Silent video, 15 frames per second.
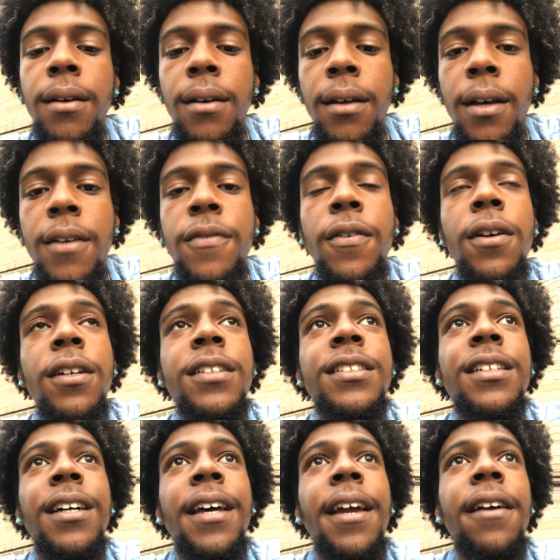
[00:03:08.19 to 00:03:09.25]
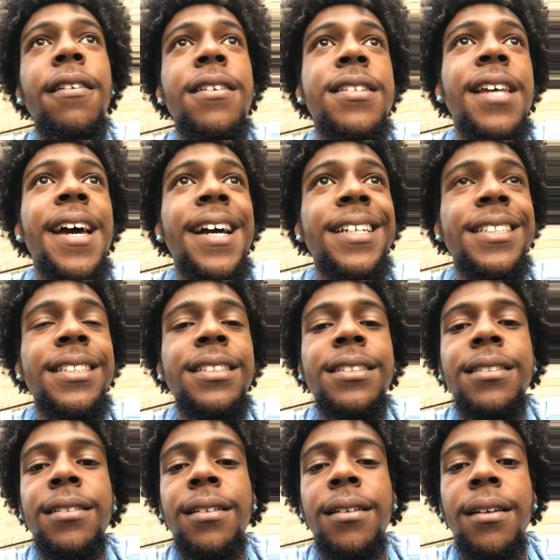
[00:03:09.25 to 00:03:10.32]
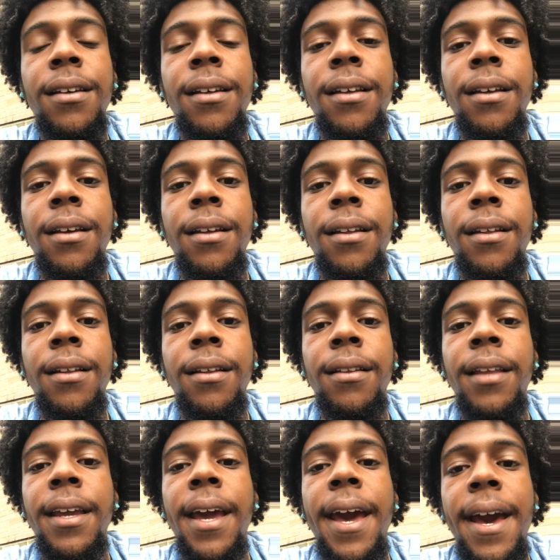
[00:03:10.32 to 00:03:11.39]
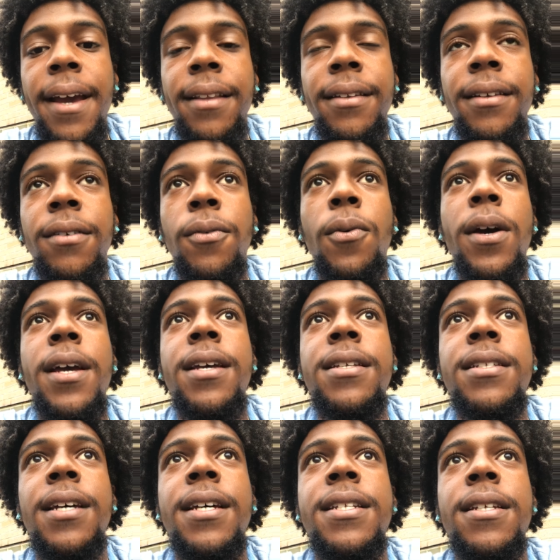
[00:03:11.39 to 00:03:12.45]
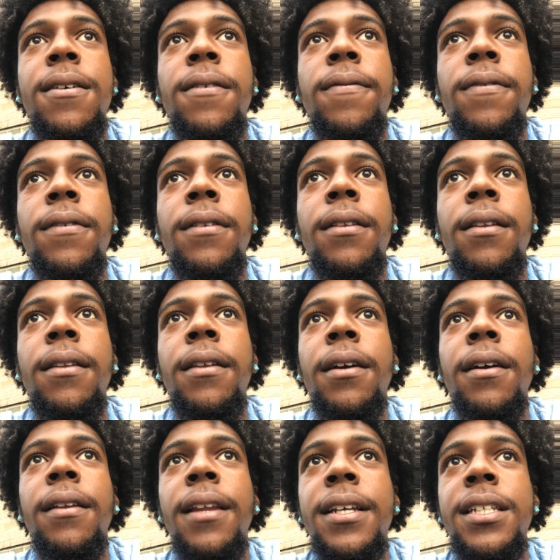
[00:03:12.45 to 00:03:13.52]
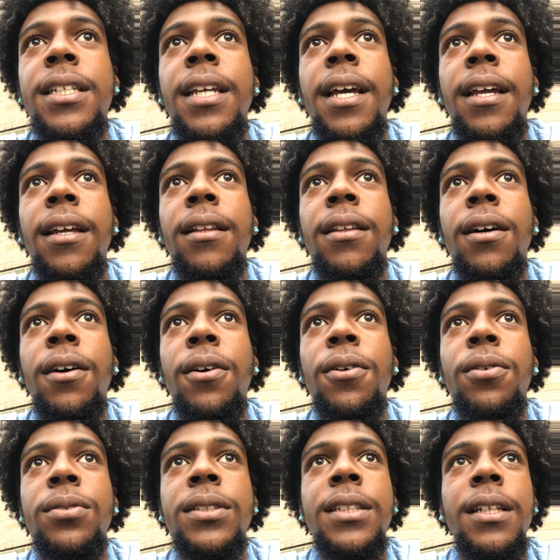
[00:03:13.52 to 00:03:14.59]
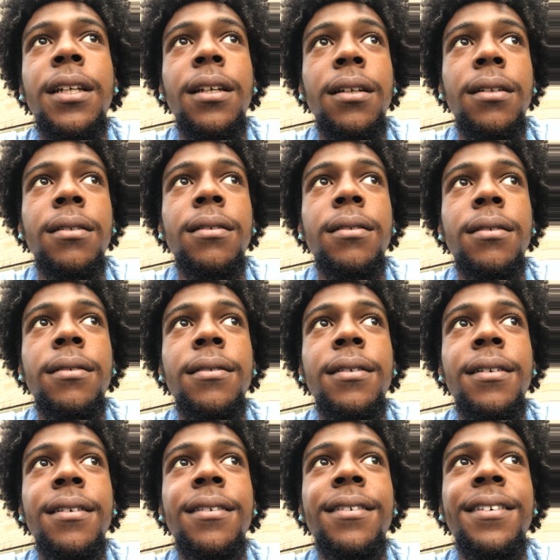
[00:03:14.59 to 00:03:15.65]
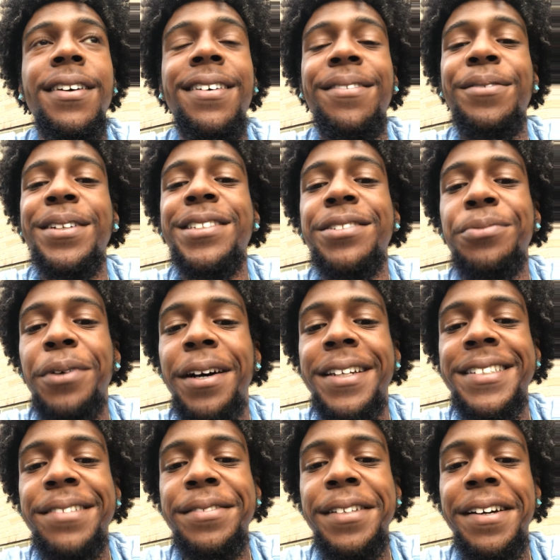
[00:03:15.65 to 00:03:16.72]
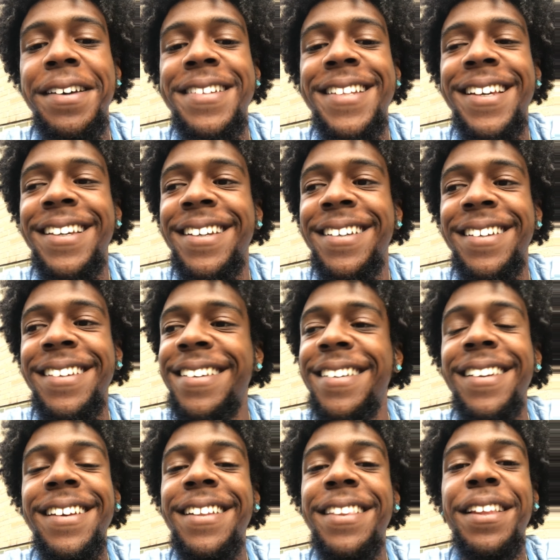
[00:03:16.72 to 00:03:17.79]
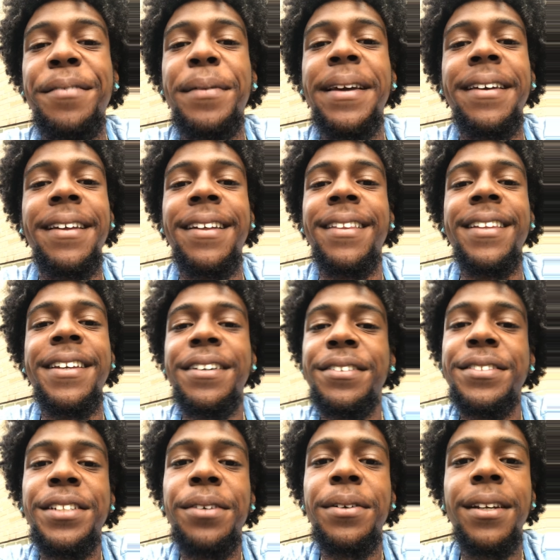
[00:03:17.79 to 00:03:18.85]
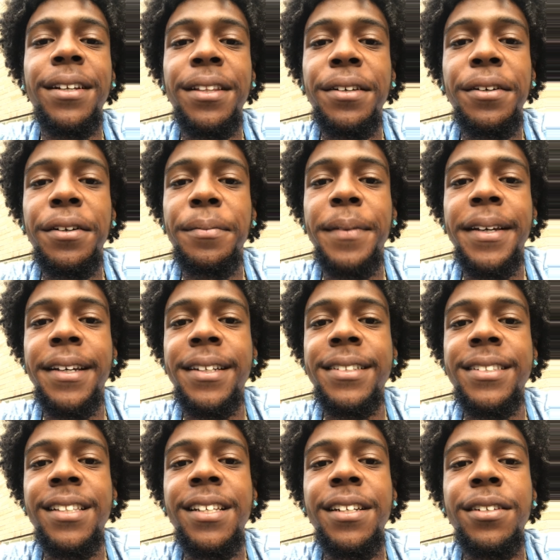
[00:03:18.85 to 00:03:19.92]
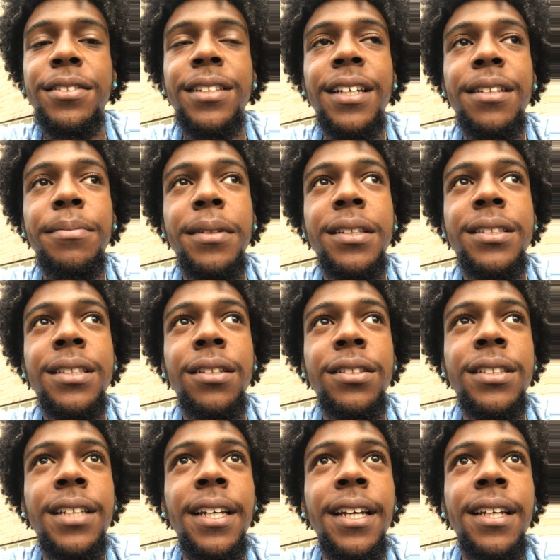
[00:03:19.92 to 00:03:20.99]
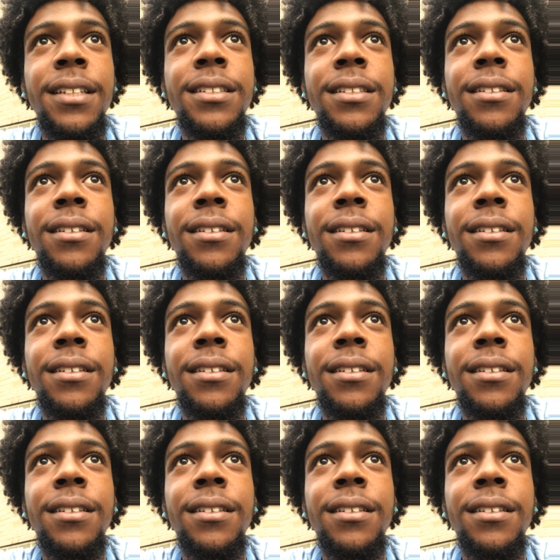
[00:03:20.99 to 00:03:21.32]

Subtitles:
as far as Aries actions, they act in ways as if they're initiating the whole scene, which is why sometimes them and Leos don't get along, man, because Leos like to be the center stage,